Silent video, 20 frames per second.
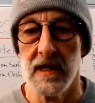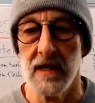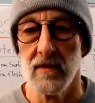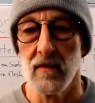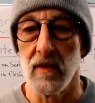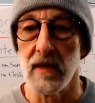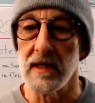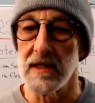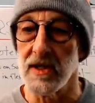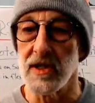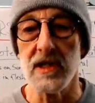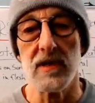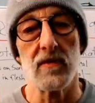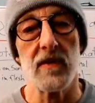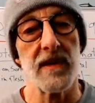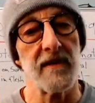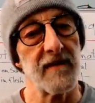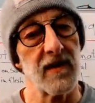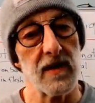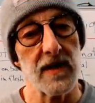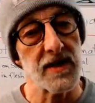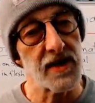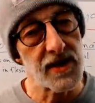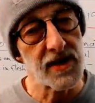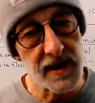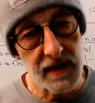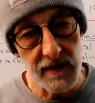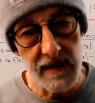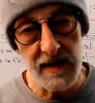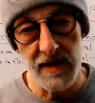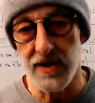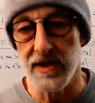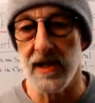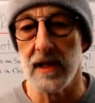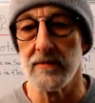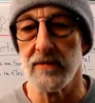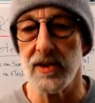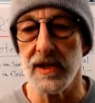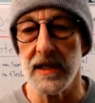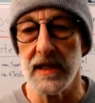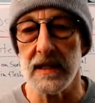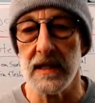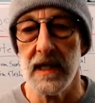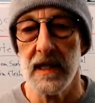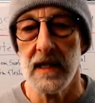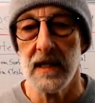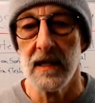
We're going to deal with a very serious subject,